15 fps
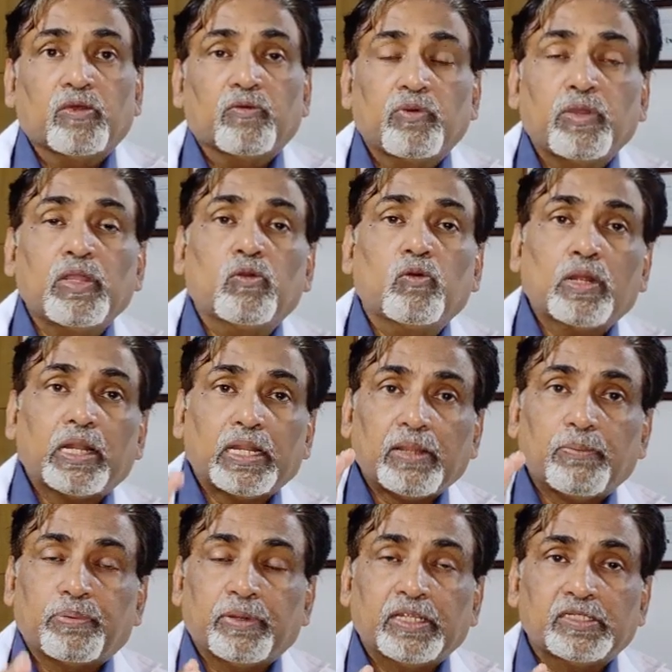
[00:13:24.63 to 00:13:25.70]
We look at a
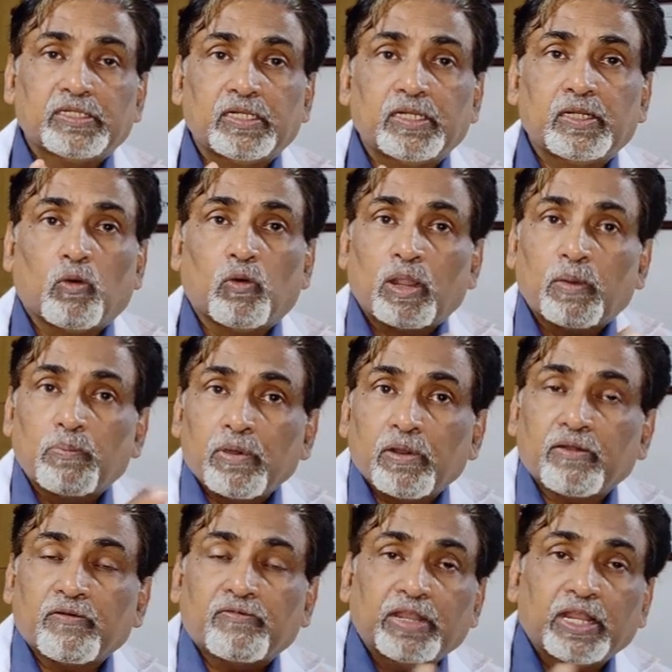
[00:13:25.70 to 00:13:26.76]
patient over a period
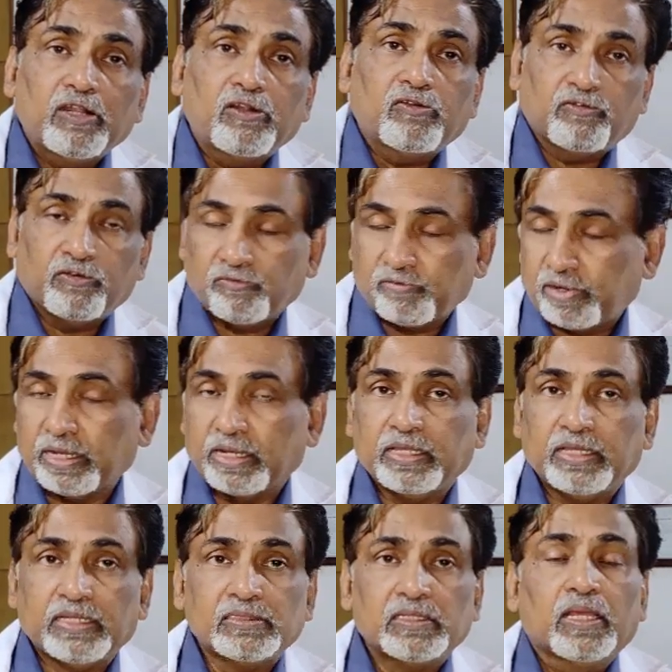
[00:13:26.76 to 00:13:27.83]
of 10 to 15
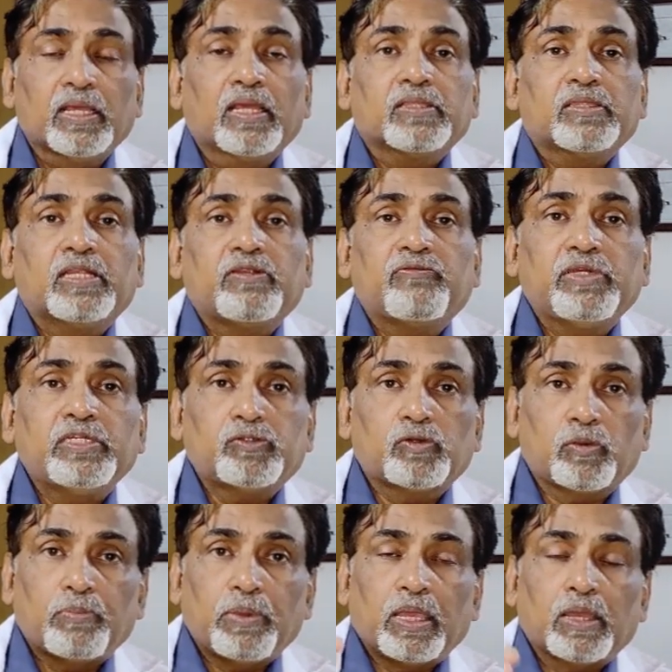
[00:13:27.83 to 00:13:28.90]
years that we
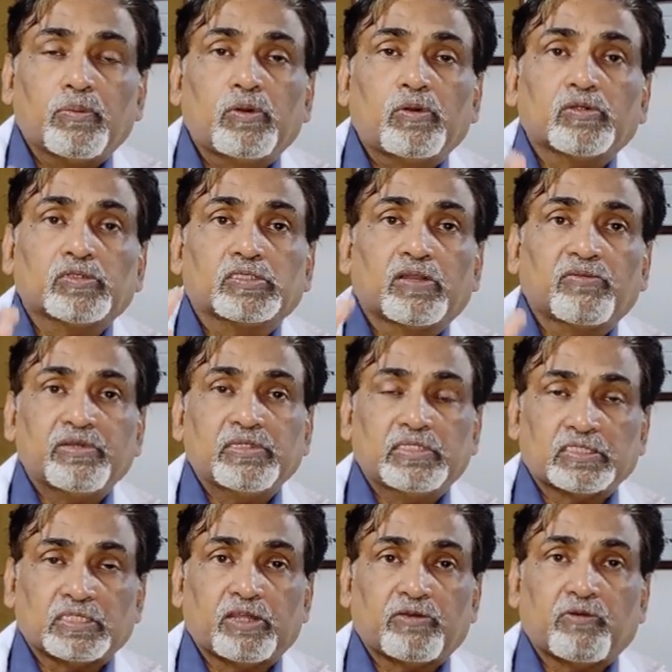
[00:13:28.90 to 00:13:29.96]
should be able to service
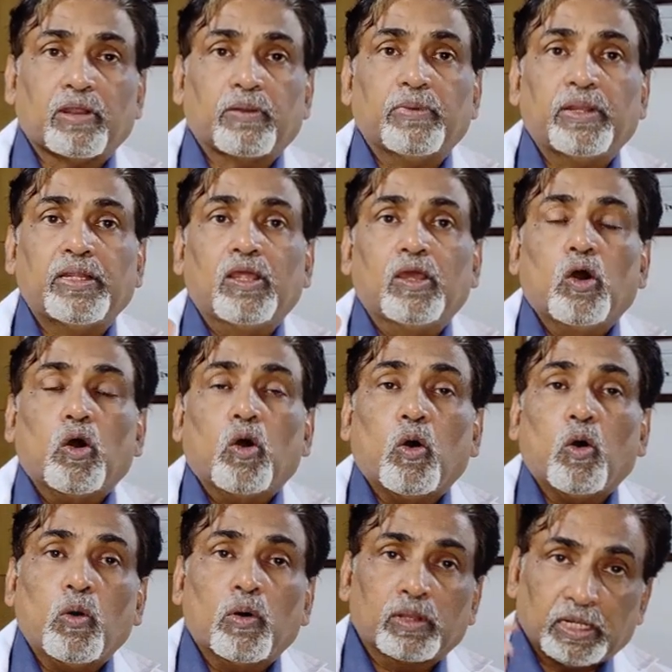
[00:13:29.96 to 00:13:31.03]
his requirement
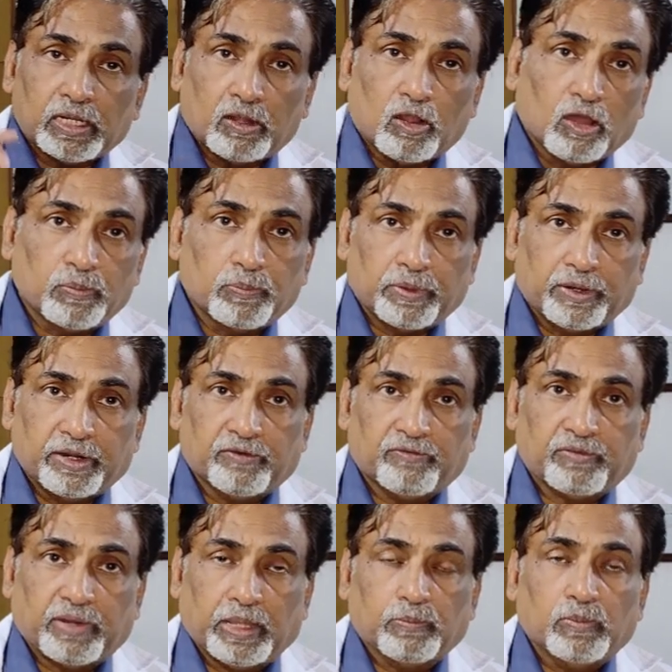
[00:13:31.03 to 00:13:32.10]
over that long period of
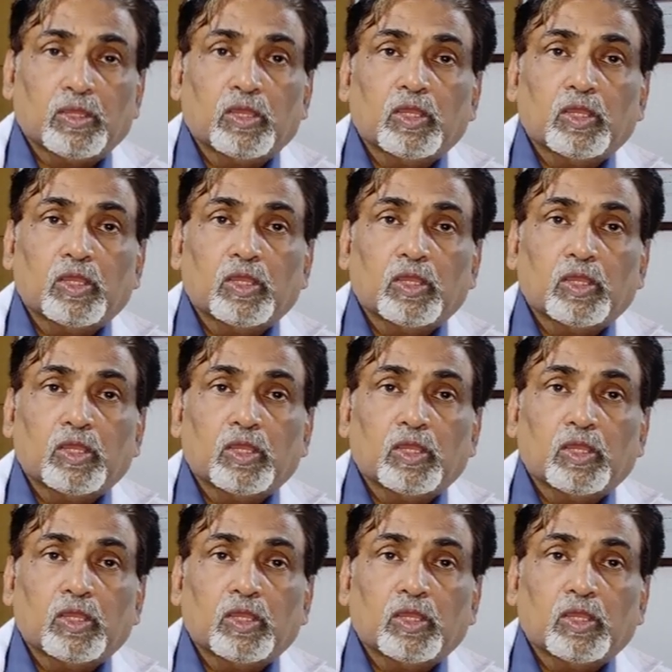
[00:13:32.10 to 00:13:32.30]
time.